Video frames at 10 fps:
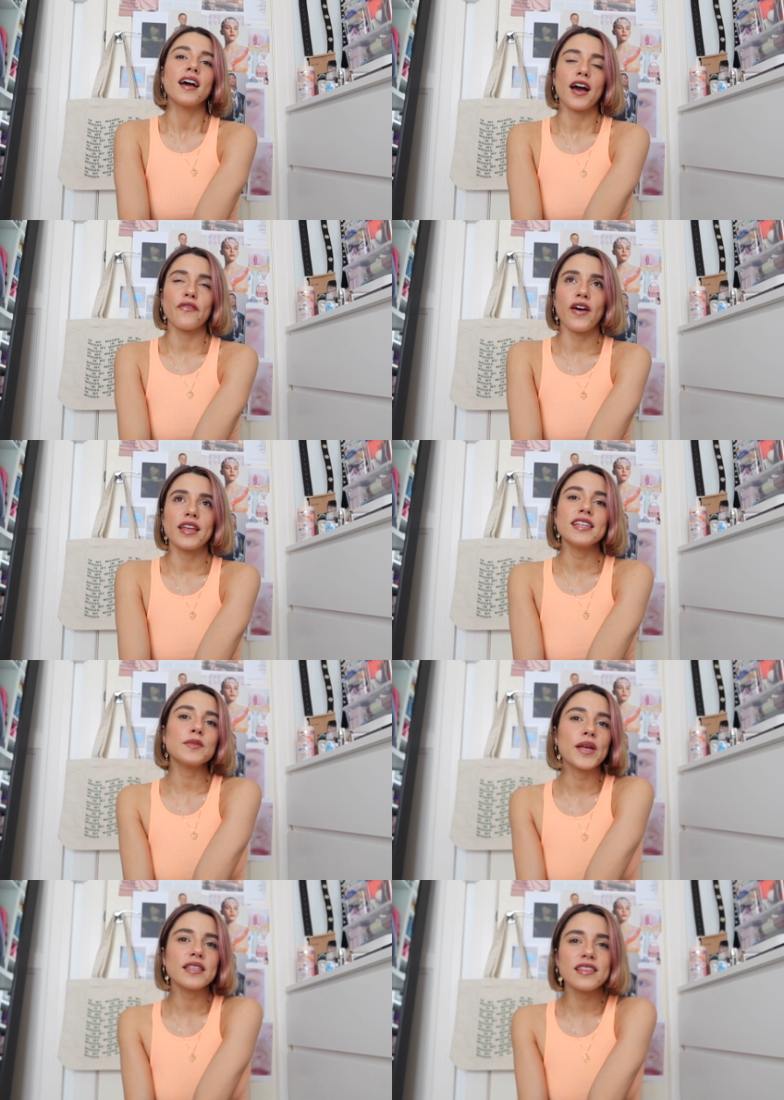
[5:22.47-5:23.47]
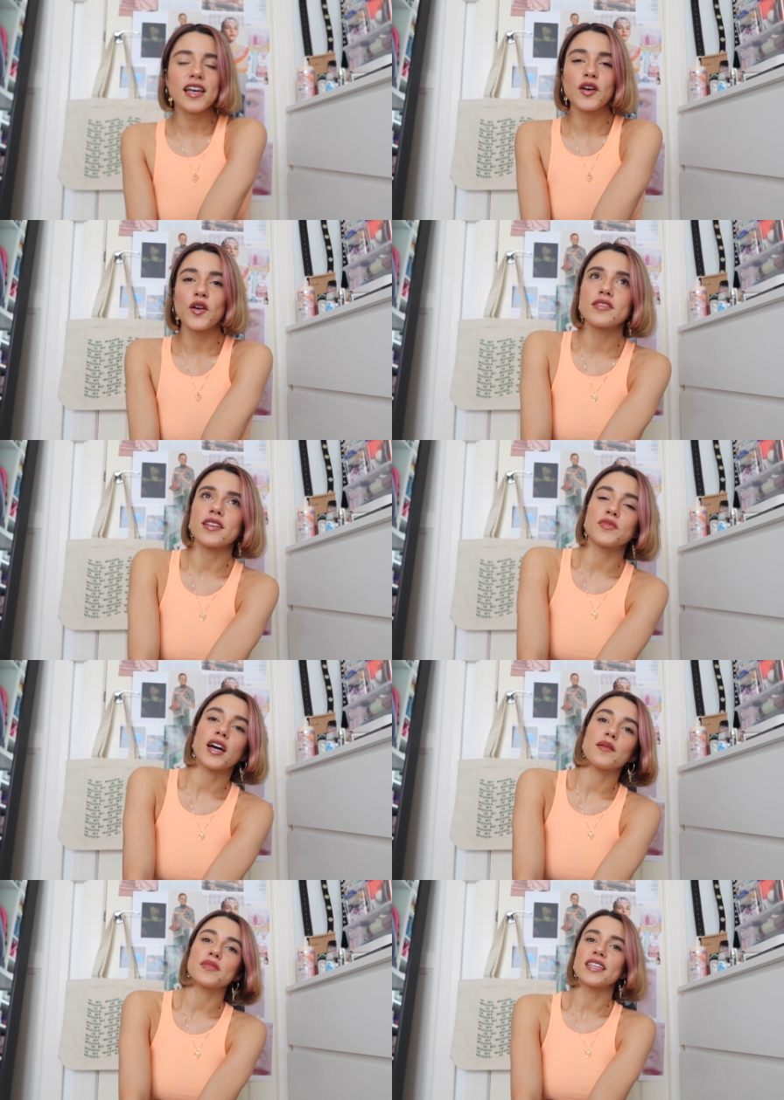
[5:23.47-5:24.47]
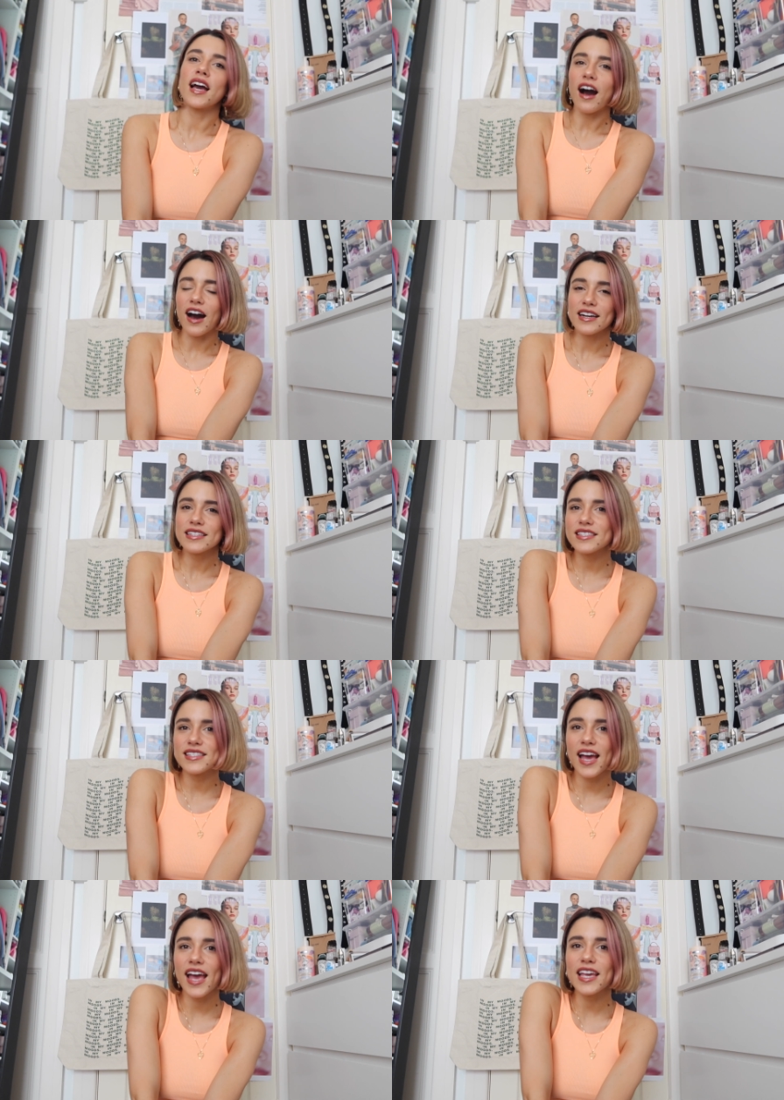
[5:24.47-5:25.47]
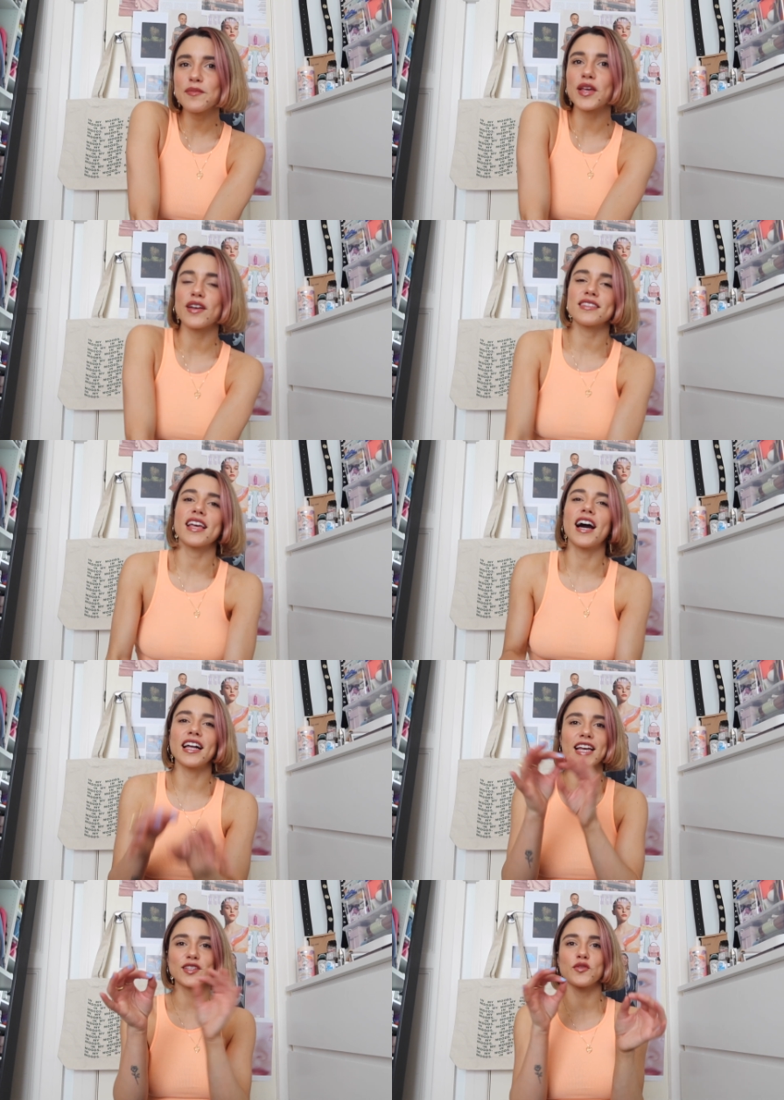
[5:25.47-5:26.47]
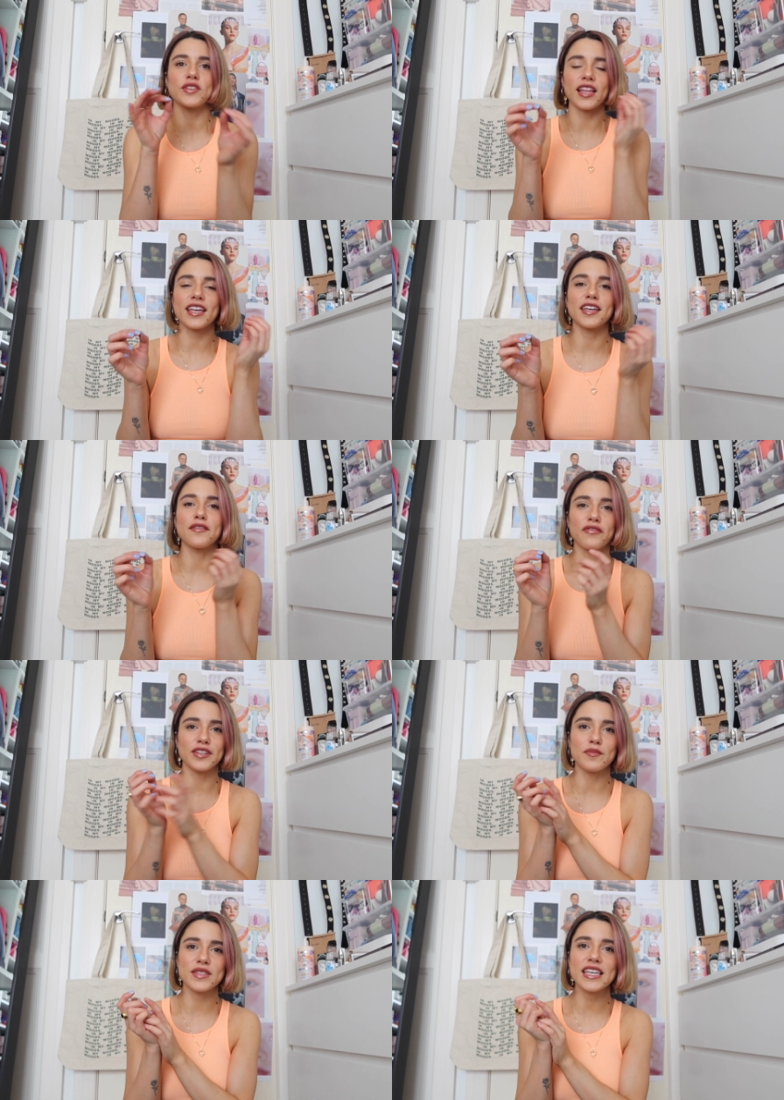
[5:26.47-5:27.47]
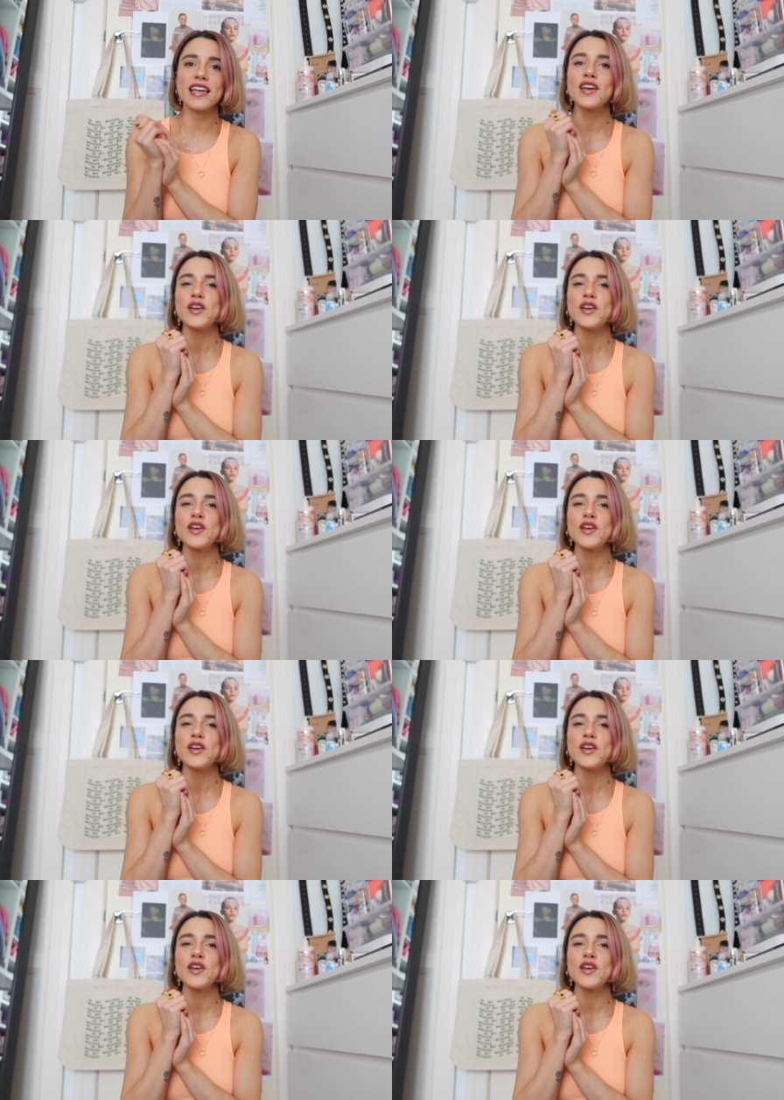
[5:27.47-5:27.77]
I find these pieces are sometimes the hardest to hang because they are like so delicate and flimsy.